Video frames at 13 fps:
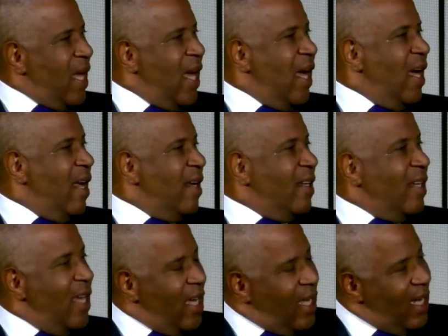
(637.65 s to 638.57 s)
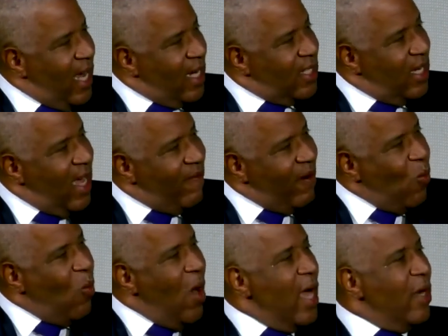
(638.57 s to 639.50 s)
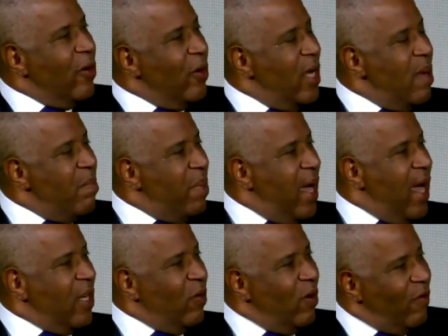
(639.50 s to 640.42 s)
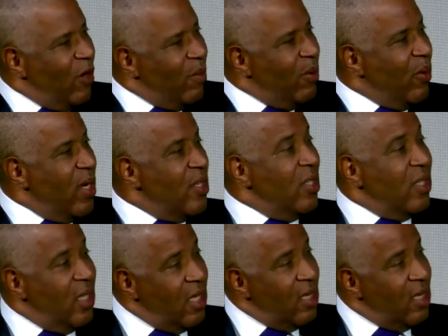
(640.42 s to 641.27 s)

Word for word: And it can actually have a wider impact and reverberation.